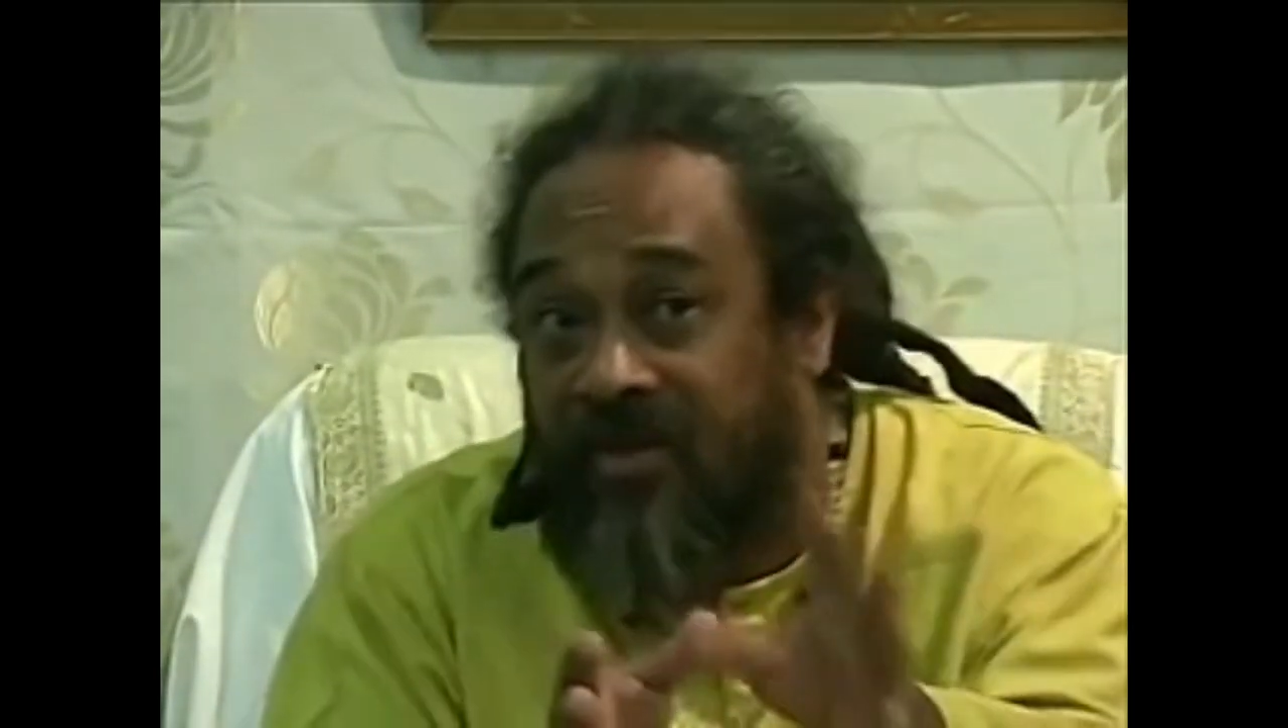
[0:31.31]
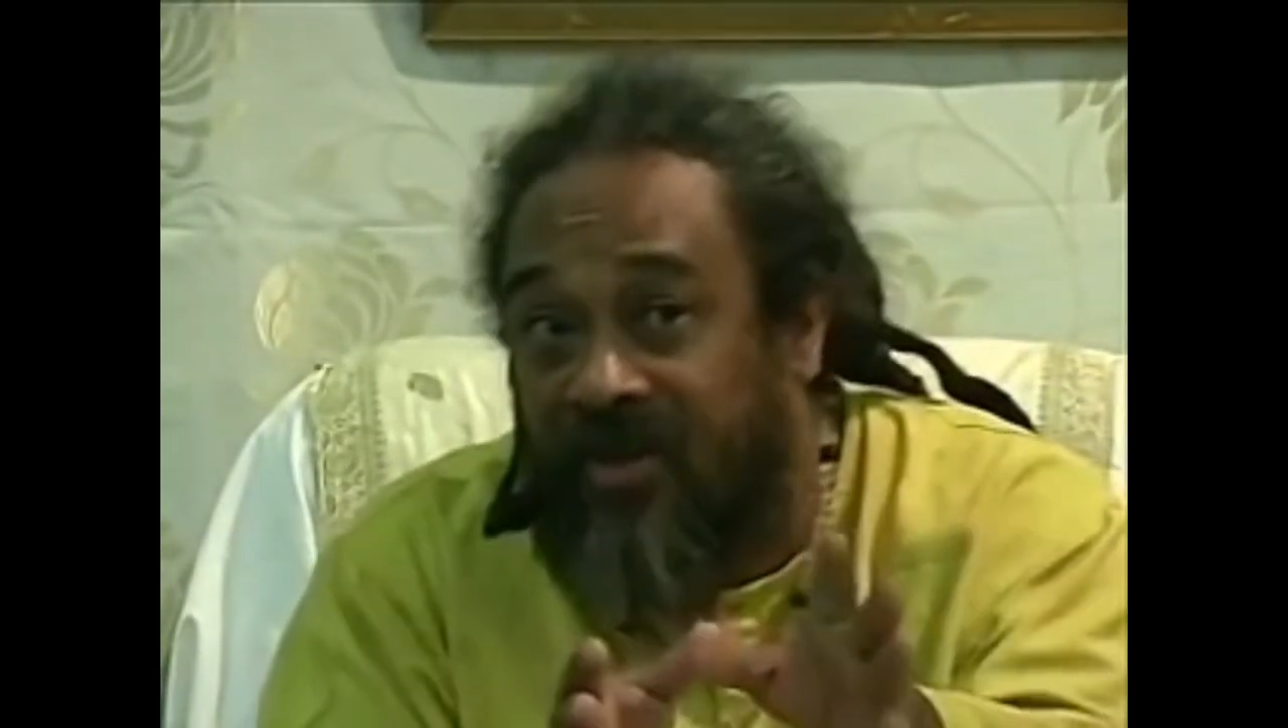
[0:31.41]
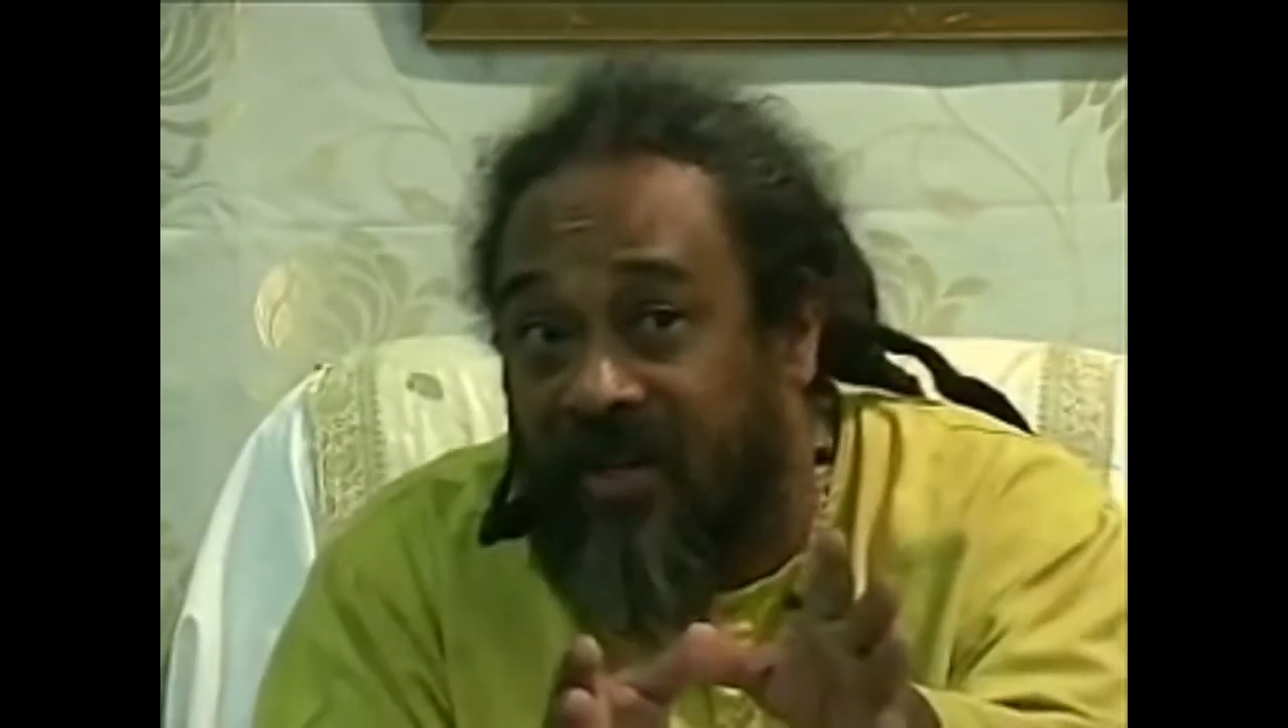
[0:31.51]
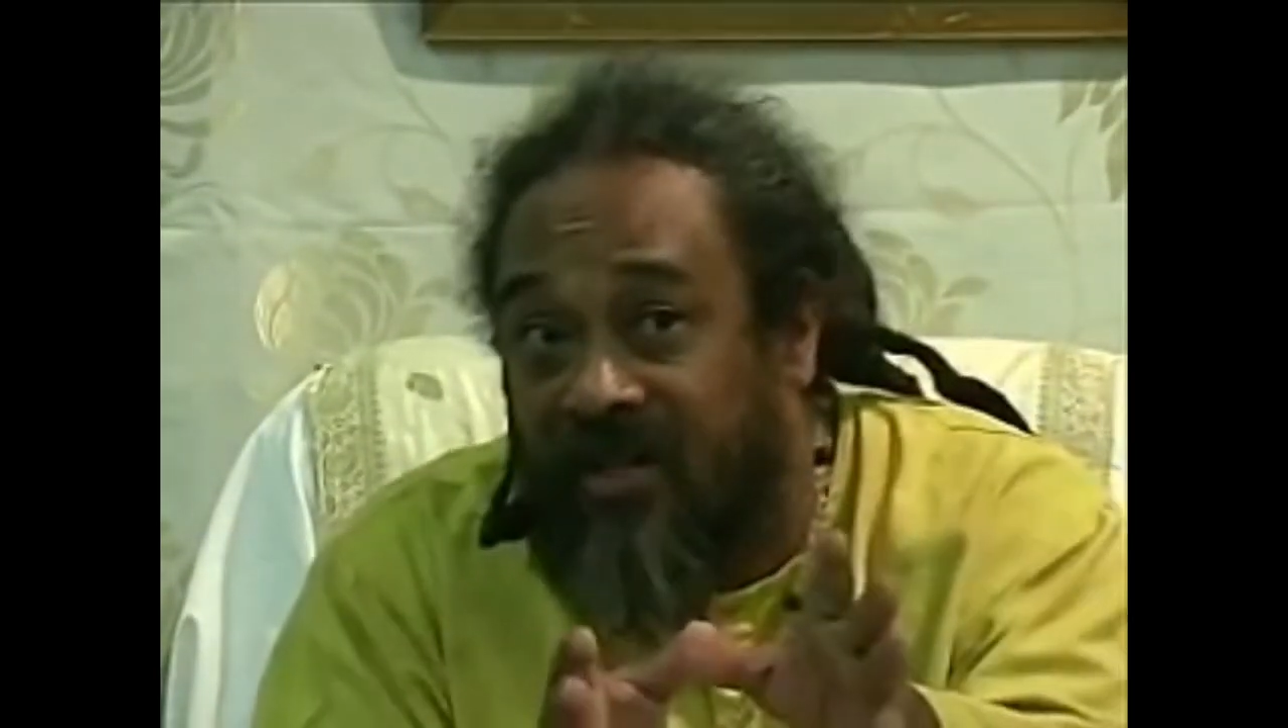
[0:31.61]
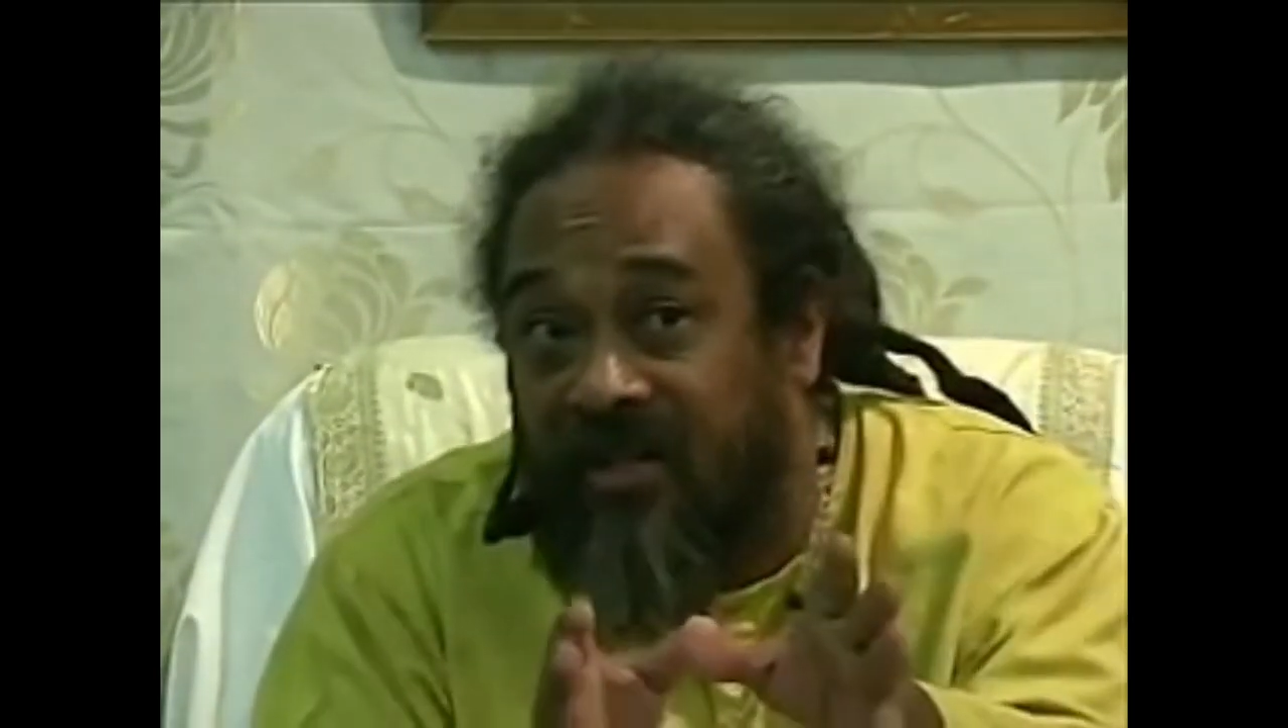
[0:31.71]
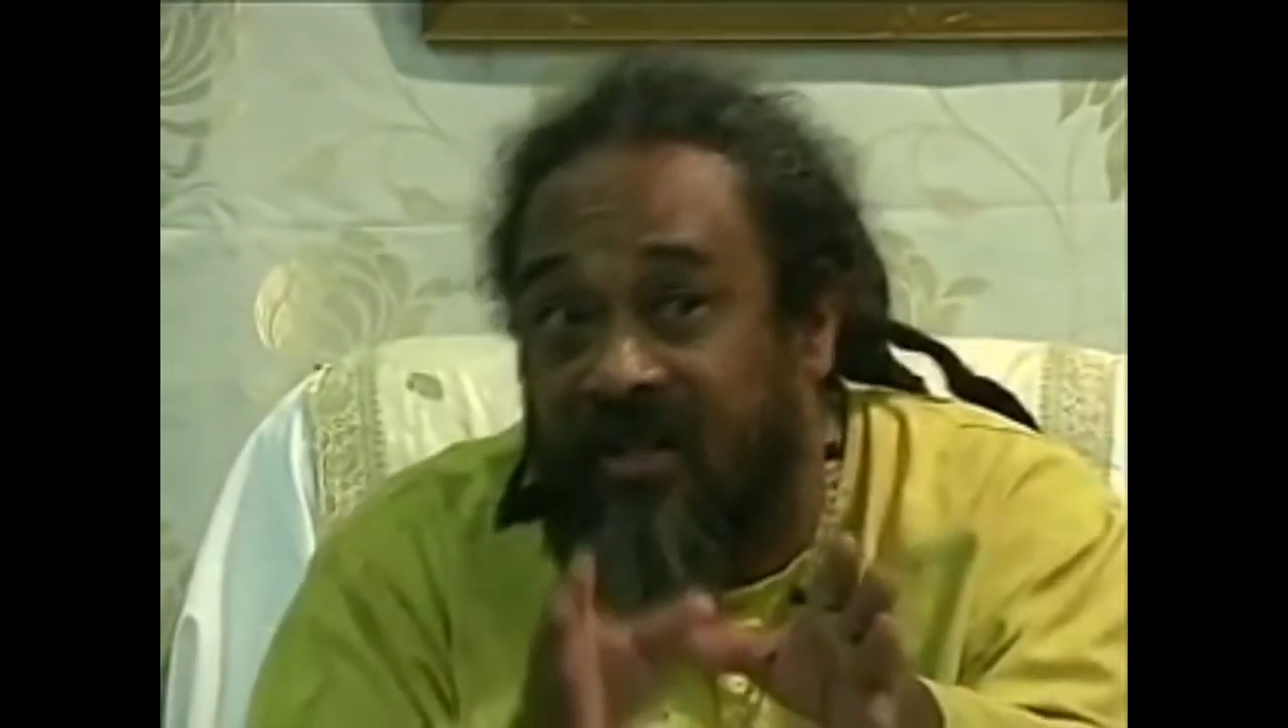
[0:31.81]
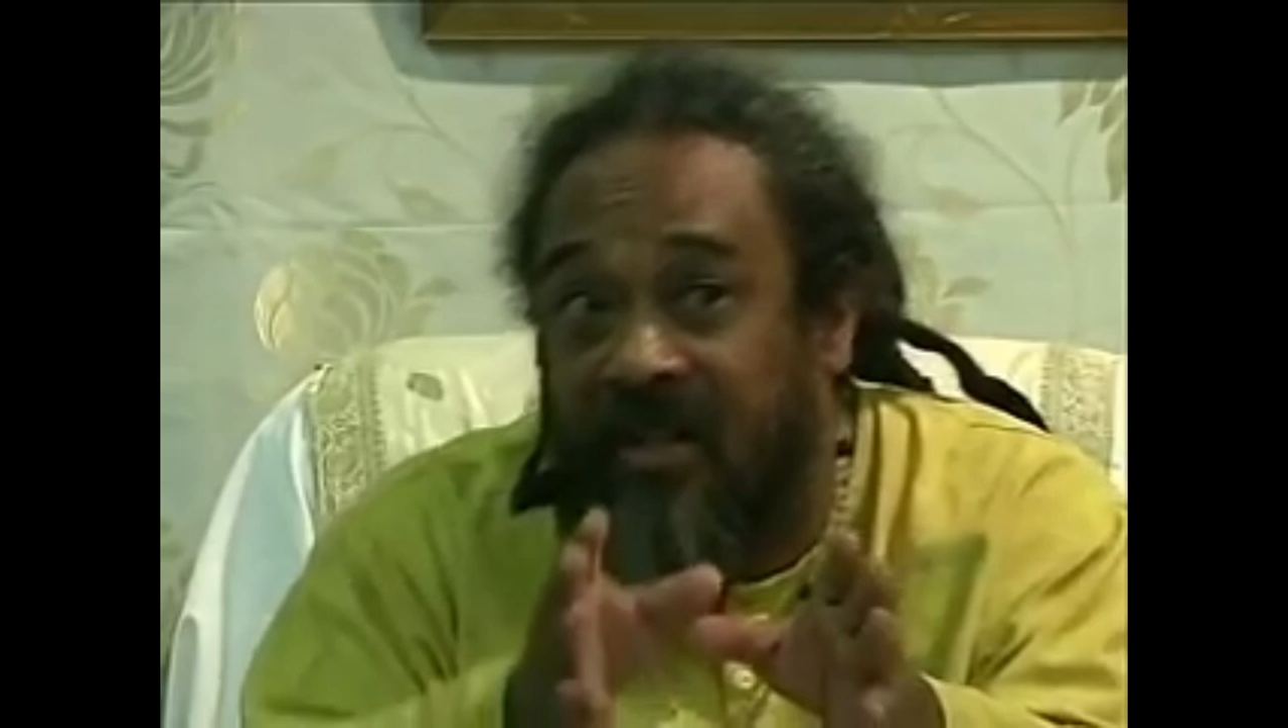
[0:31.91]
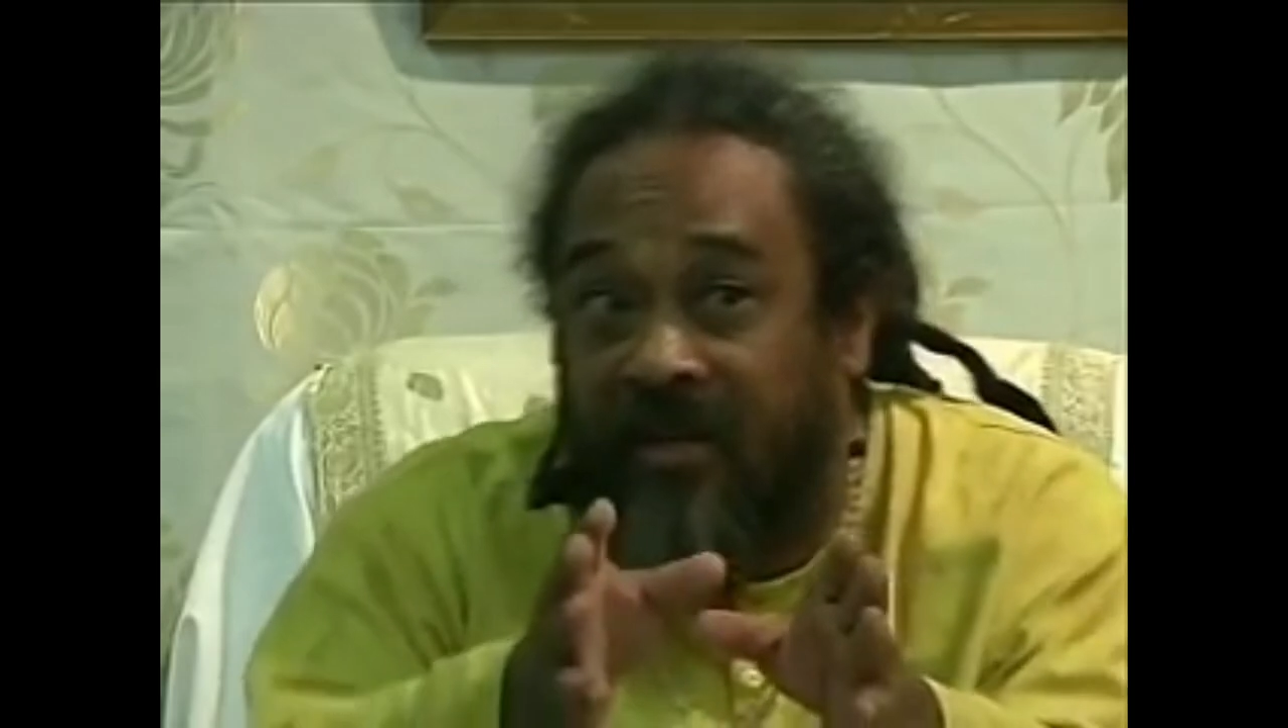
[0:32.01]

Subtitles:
with a strategy,